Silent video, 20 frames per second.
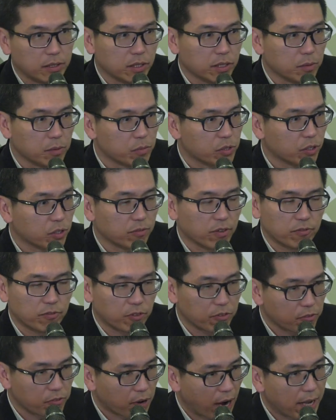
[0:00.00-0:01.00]
in terms of a
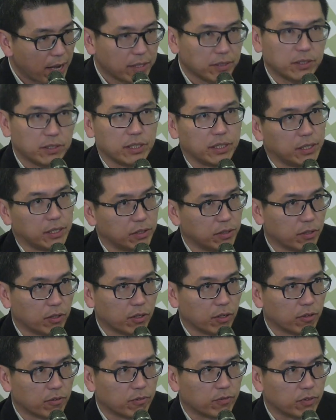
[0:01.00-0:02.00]
variety
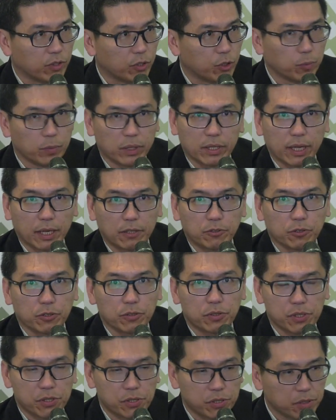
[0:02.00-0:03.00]
of human
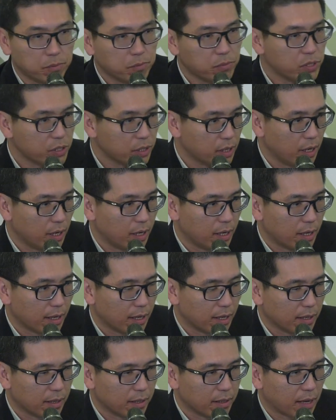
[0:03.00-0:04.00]
natural systems.
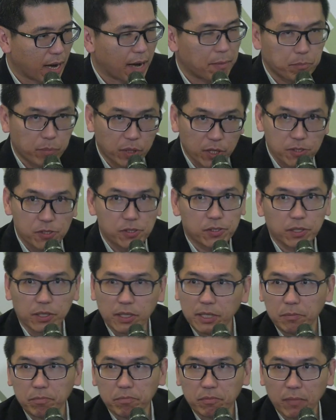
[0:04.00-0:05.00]

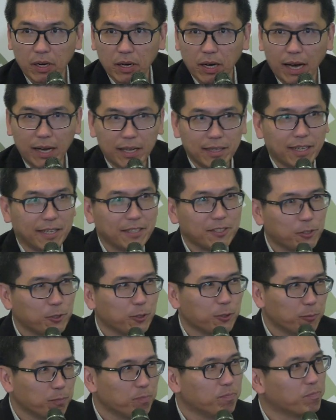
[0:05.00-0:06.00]
Personally, I like
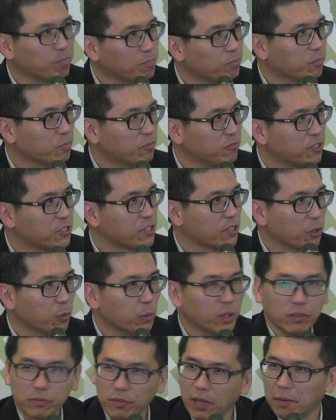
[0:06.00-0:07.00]
to visit the
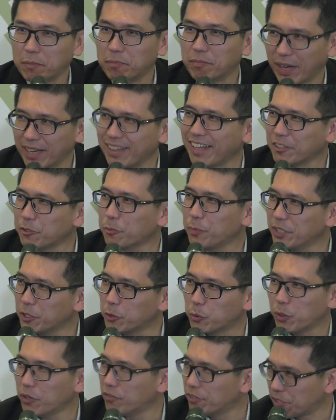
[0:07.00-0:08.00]
world. I like to be a
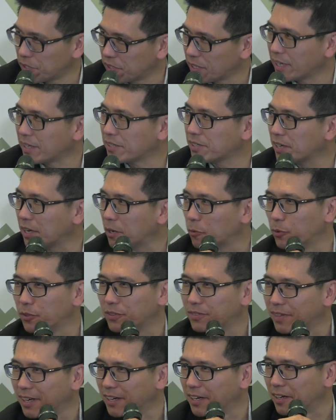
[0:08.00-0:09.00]
tourist, as I
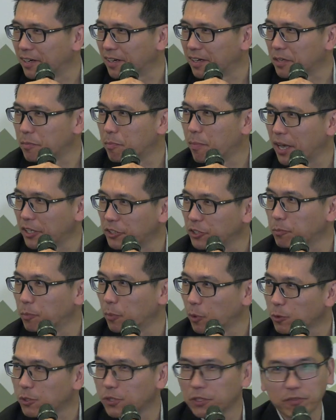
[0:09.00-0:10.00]
would imagine
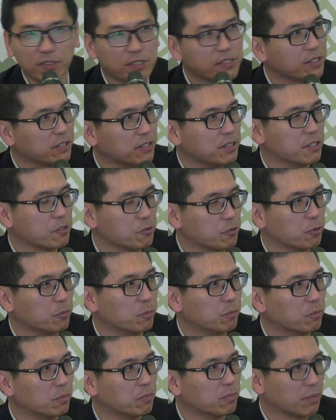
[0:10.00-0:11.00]
most of us in this
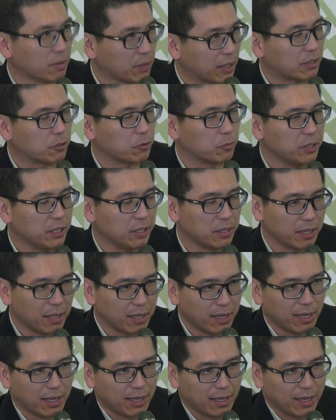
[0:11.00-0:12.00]
room like to be.
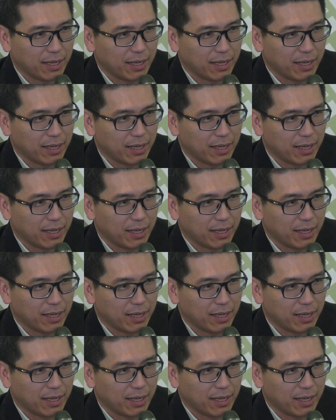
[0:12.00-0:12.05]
